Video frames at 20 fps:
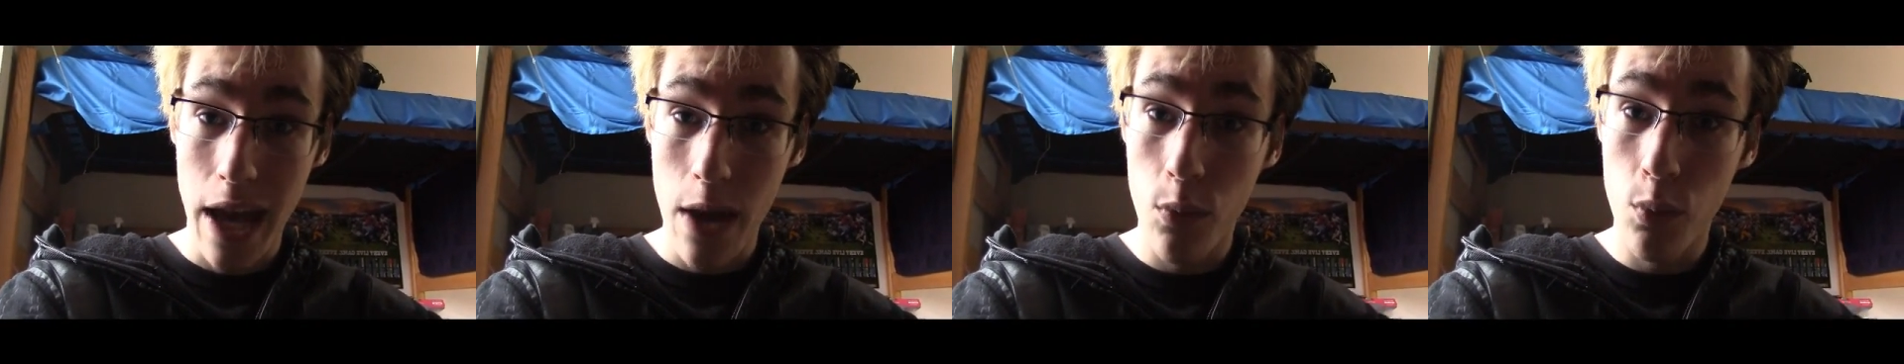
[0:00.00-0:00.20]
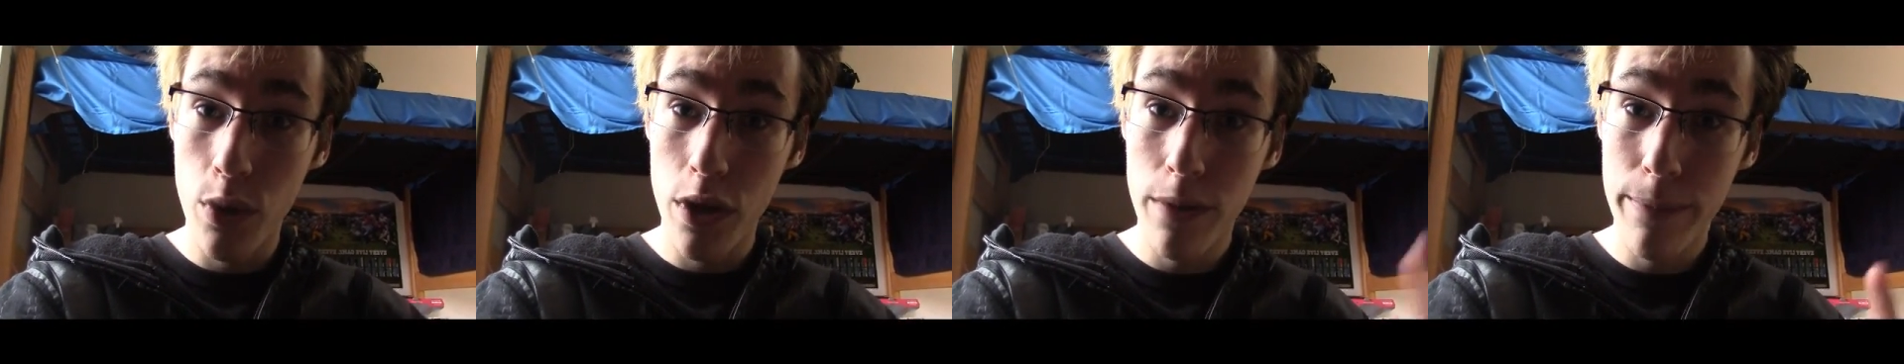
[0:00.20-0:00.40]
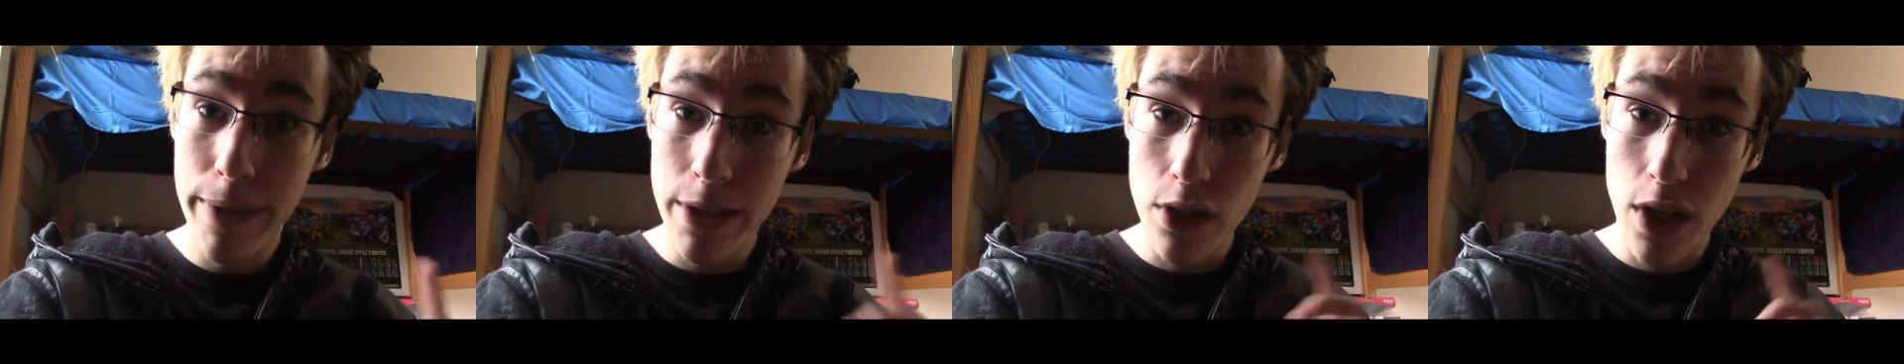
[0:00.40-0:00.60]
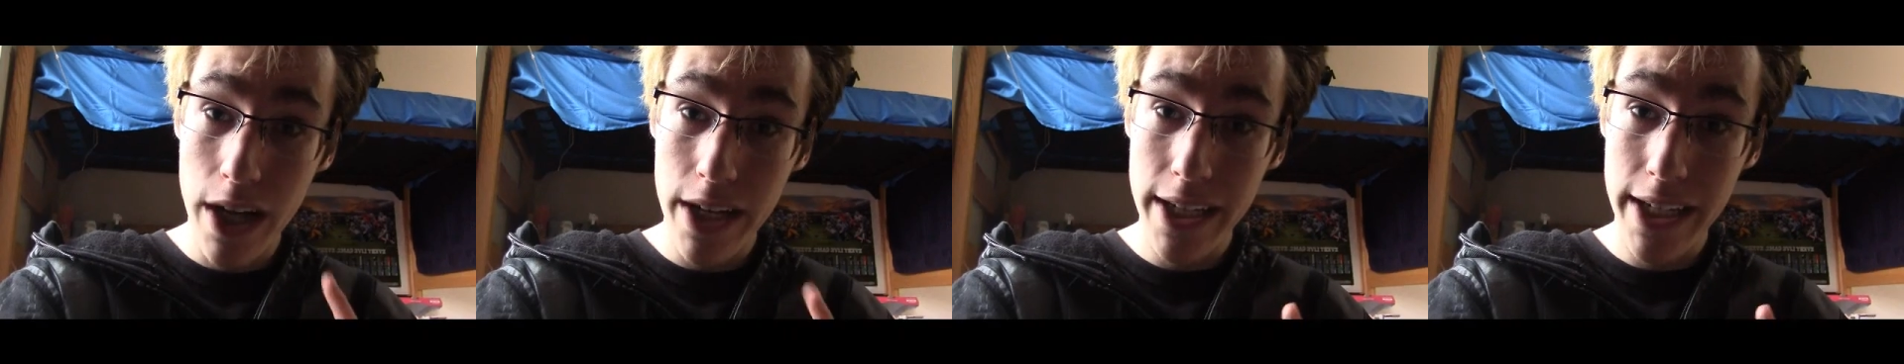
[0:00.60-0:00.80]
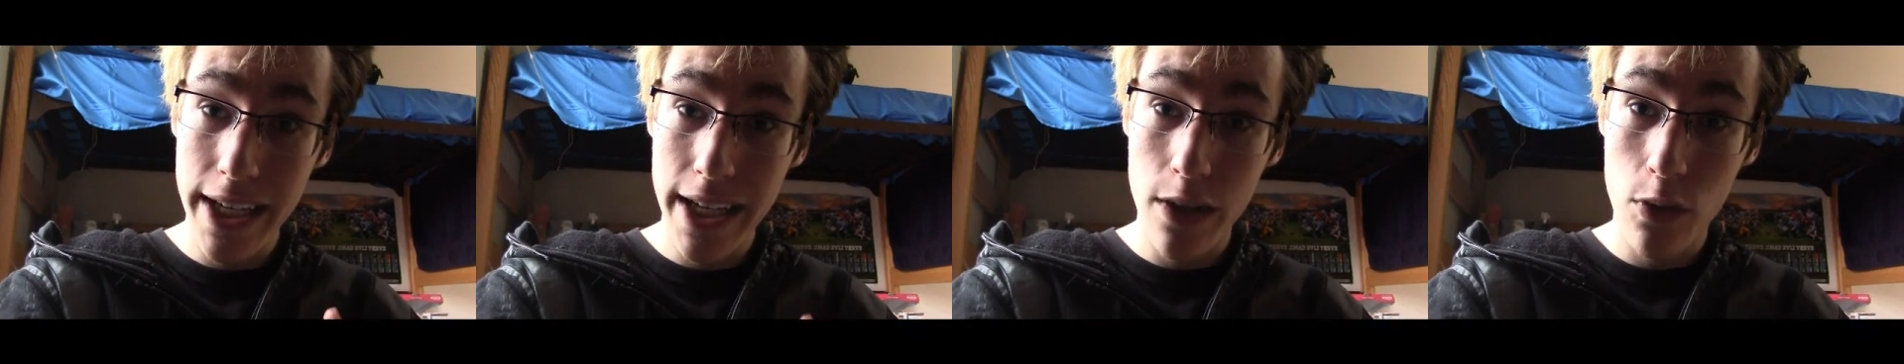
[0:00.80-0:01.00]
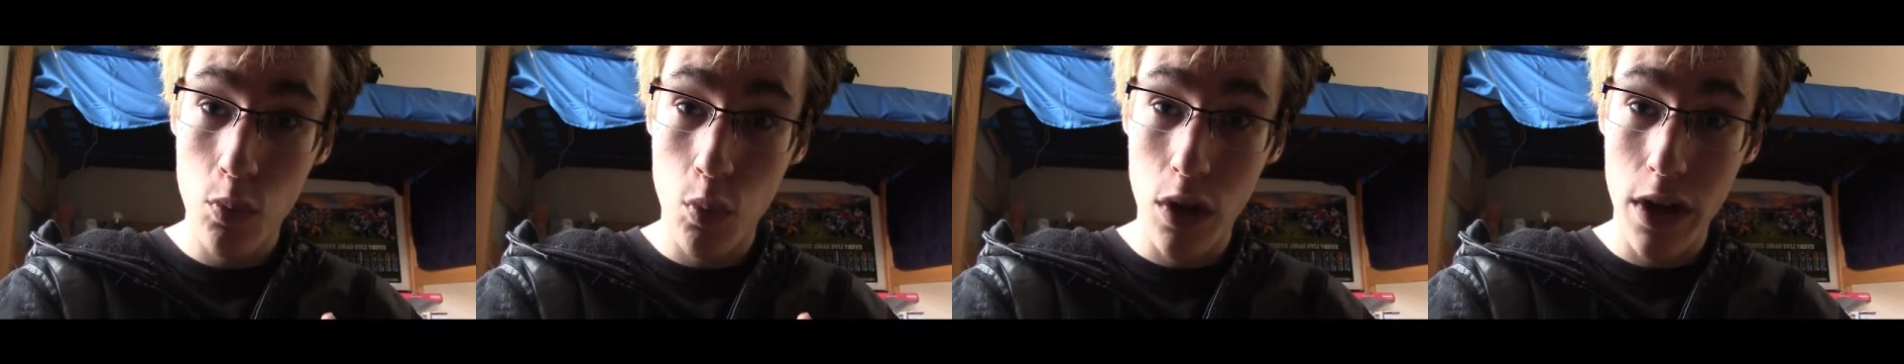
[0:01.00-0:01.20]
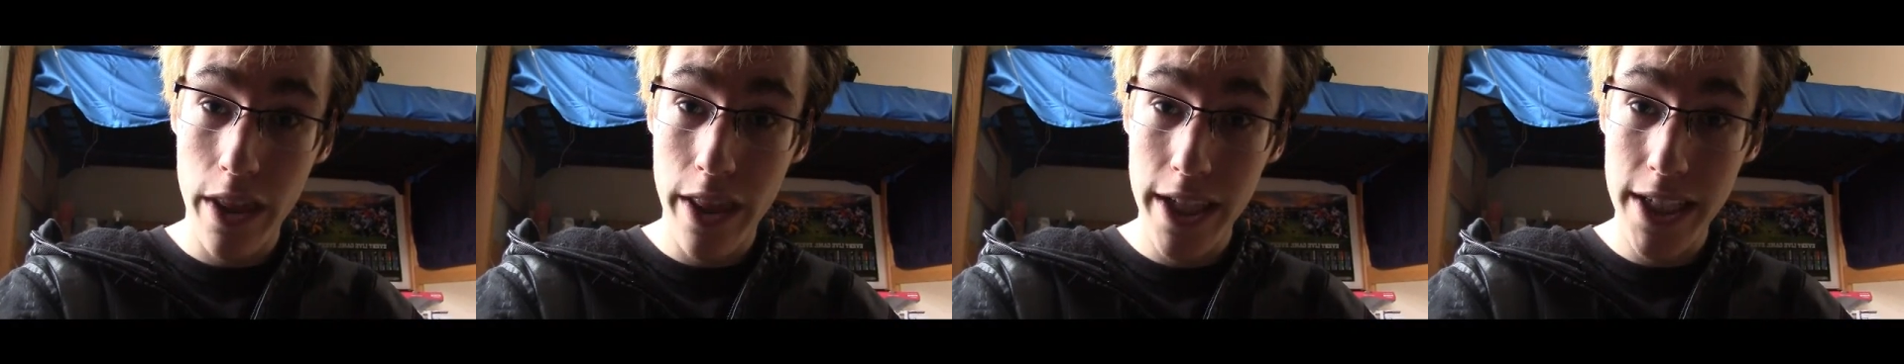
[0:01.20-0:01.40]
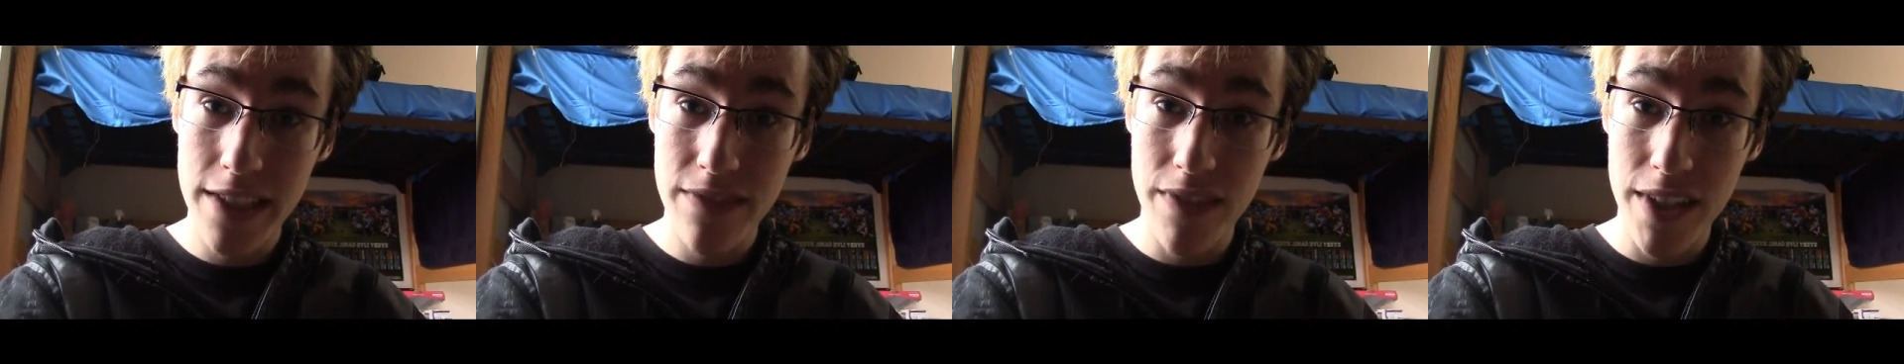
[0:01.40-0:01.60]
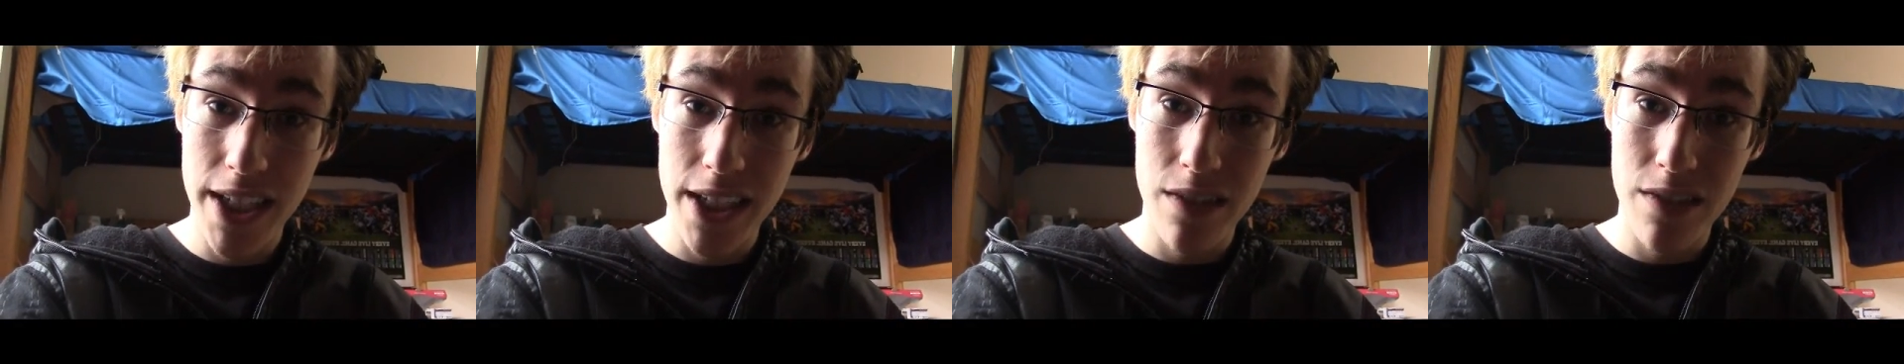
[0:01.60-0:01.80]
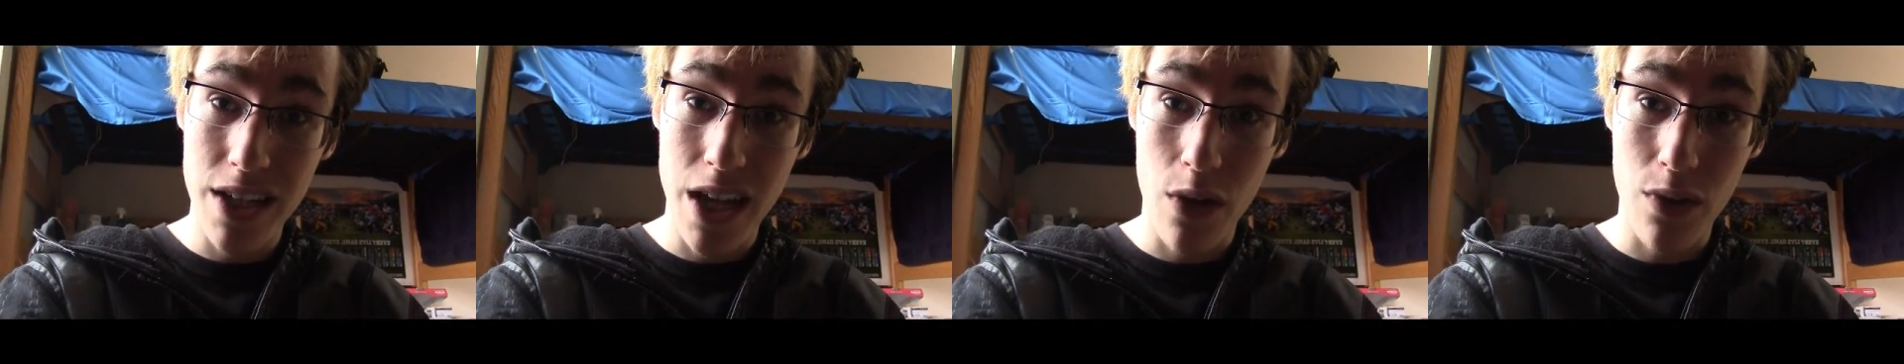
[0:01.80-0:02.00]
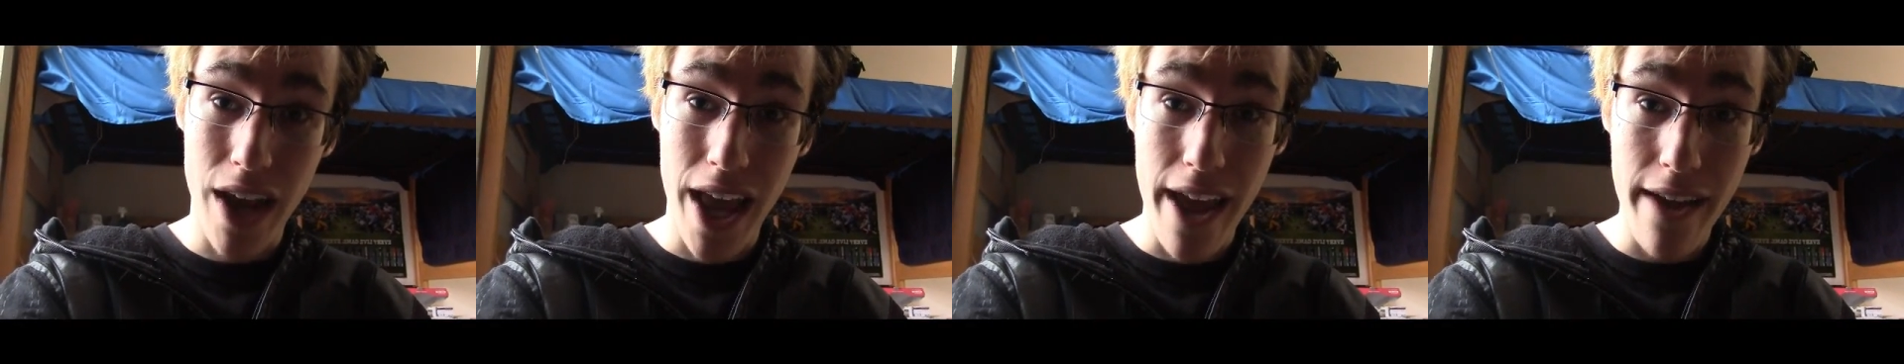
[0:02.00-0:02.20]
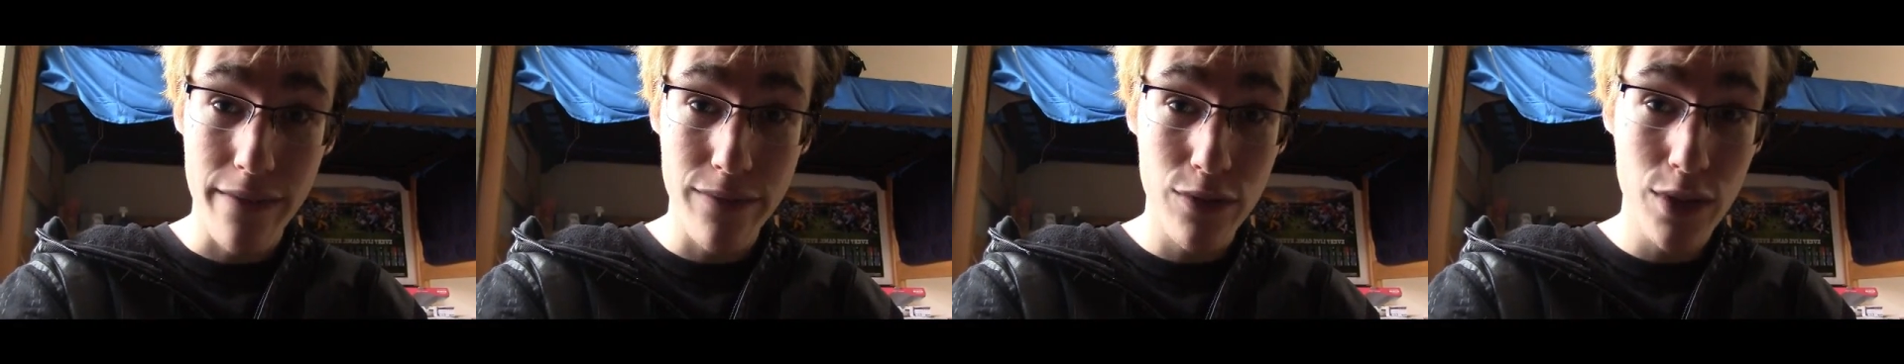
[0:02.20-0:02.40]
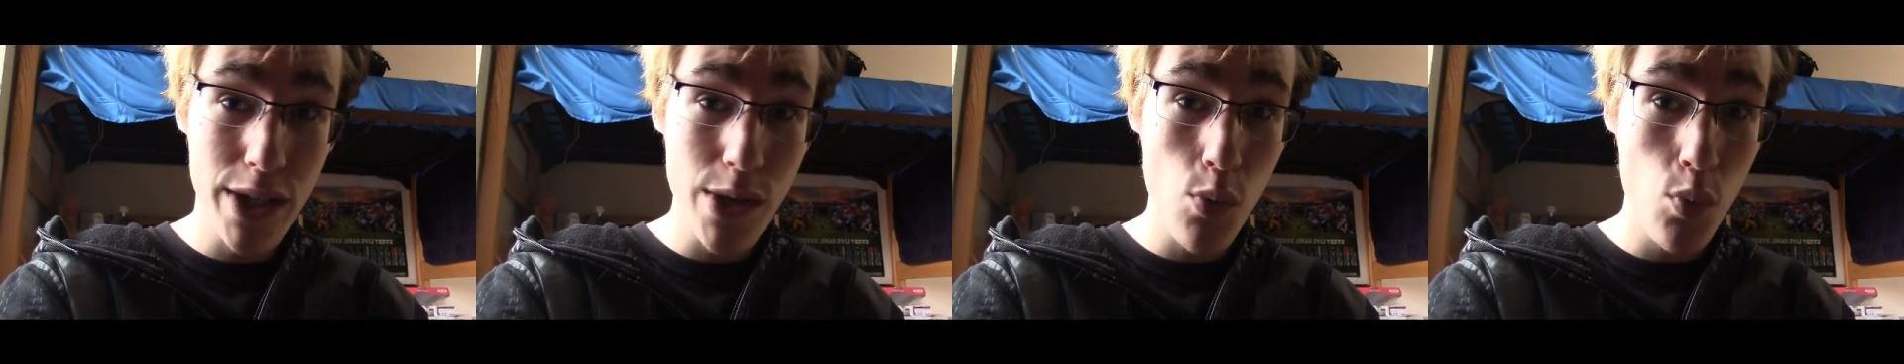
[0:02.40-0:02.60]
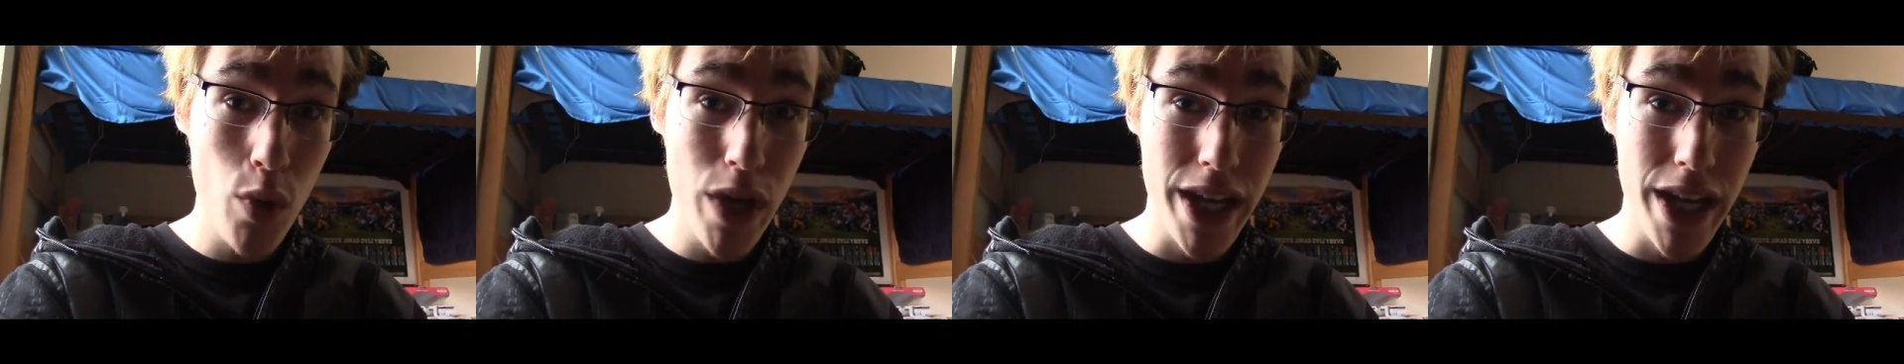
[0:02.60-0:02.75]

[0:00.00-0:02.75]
I will be trying to get one of these videos out every